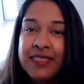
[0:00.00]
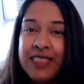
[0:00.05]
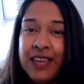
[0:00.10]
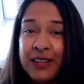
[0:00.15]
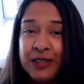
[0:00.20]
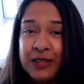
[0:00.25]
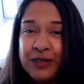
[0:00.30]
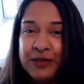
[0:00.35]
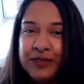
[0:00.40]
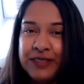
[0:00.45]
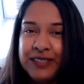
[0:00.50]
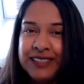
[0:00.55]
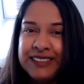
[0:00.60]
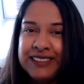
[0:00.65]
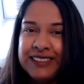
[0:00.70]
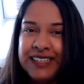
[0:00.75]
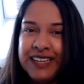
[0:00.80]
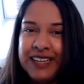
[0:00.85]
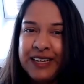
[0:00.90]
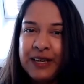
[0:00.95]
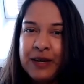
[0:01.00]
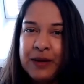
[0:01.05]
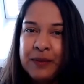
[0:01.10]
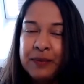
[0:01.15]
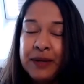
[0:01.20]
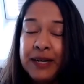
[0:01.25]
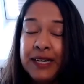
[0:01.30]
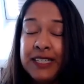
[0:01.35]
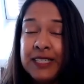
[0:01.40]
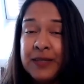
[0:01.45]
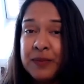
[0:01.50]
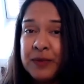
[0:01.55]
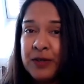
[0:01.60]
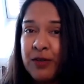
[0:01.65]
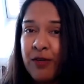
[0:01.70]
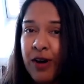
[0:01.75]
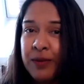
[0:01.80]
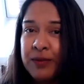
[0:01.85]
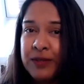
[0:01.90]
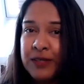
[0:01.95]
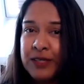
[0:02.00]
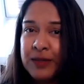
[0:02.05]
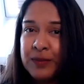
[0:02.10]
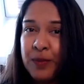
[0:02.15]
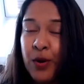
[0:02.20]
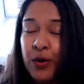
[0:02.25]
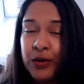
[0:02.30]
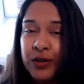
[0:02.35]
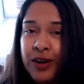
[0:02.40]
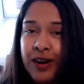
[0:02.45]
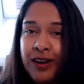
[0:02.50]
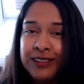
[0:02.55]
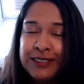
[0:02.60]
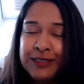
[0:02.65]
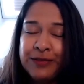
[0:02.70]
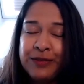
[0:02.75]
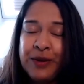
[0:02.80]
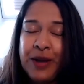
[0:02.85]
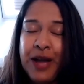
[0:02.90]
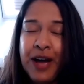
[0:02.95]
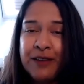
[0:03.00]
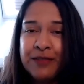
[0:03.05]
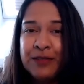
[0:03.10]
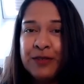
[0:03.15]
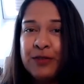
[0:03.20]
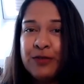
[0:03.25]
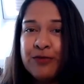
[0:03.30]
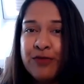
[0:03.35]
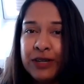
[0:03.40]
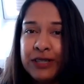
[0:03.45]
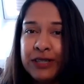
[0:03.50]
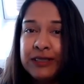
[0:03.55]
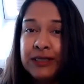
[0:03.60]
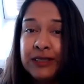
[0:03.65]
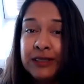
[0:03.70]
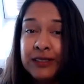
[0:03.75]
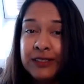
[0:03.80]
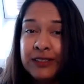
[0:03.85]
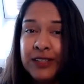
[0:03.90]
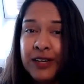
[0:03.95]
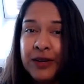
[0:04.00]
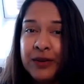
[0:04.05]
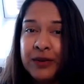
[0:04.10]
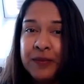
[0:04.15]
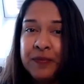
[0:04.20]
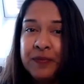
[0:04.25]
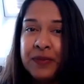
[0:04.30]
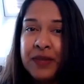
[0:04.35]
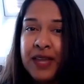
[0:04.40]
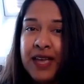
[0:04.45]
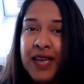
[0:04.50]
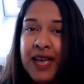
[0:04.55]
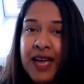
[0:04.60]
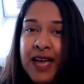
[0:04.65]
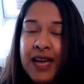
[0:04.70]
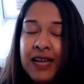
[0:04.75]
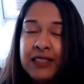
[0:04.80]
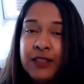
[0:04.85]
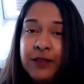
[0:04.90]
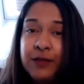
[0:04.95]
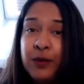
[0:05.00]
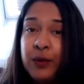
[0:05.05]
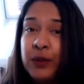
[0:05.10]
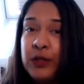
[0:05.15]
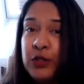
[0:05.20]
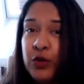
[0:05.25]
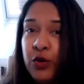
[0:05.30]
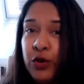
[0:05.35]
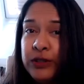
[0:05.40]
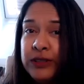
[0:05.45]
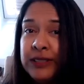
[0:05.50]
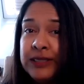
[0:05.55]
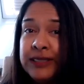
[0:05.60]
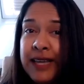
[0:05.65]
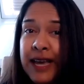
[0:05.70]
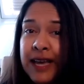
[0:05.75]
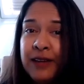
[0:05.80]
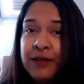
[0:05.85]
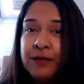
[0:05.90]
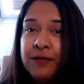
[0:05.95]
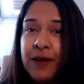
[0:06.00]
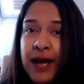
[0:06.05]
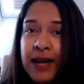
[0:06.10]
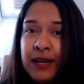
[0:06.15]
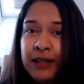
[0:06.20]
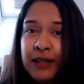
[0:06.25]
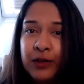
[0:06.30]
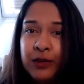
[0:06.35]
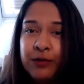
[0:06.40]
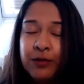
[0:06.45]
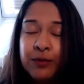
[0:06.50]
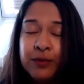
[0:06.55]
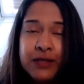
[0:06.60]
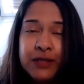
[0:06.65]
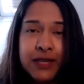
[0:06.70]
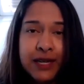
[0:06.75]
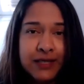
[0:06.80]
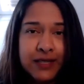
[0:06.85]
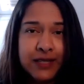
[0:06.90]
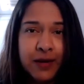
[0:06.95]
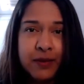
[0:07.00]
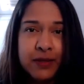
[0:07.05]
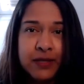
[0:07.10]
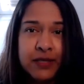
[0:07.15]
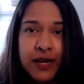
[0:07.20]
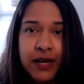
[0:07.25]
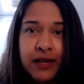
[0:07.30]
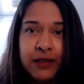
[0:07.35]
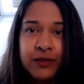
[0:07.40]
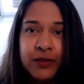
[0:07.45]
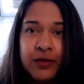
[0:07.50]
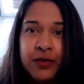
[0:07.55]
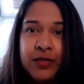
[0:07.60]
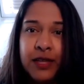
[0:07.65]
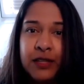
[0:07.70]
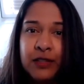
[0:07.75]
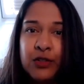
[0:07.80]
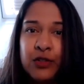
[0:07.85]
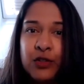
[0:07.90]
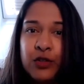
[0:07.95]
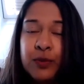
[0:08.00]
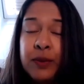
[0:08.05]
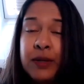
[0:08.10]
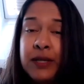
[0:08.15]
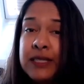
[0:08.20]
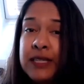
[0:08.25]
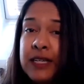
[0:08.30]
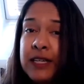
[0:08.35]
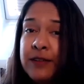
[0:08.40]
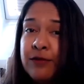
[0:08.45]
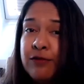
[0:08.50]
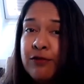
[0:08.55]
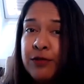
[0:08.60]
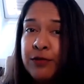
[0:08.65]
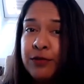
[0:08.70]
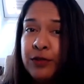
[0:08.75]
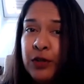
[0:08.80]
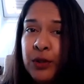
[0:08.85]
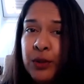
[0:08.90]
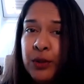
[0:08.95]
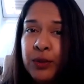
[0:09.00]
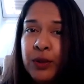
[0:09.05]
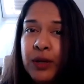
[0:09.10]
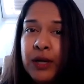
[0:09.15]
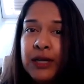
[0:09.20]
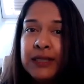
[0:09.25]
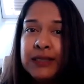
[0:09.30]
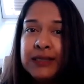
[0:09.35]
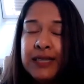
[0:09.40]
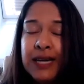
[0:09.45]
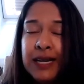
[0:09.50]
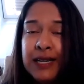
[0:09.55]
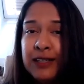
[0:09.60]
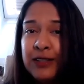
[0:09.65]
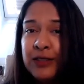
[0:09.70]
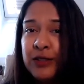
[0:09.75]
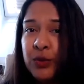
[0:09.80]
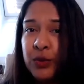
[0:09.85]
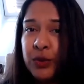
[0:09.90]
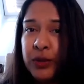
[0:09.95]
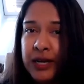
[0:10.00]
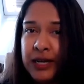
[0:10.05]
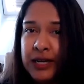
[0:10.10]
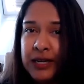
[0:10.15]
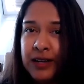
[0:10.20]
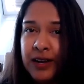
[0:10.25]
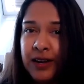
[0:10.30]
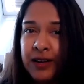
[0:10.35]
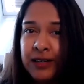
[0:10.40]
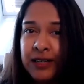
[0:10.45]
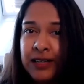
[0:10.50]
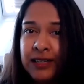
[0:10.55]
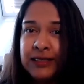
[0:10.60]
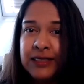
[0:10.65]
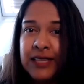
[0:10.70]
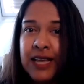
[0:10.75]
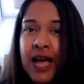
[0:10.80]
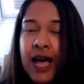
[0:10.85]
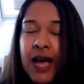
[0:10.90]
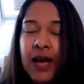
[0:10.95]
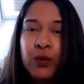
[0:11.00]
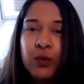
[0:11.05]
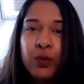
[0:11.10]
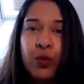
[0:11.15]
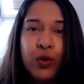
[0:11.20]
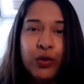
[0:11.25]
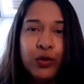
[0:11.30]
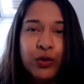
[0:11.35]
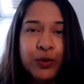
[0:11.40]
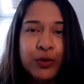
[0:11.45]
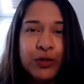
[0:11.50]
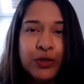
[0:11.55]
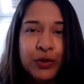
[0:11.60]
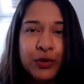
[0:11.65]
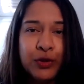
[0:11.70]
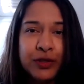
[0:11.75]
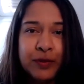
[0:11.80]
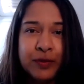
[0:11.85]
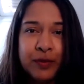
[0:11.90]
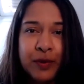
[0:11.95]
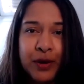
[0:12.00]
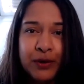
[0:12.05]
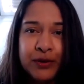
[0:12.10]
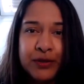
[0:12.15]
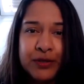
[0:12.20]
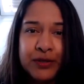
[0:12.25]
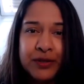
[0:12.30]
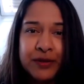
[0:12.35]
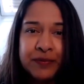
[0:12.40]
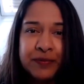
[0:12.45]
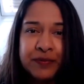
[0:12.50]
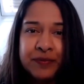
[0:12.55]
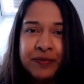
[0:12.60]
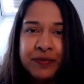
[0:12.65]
Thank you for listening. Please subscribe to this podcast if you haven't already done so. And if you enjoyed and gained value from today's episode, then do please leave a review telling us your key learnings and what you enjoyed the most.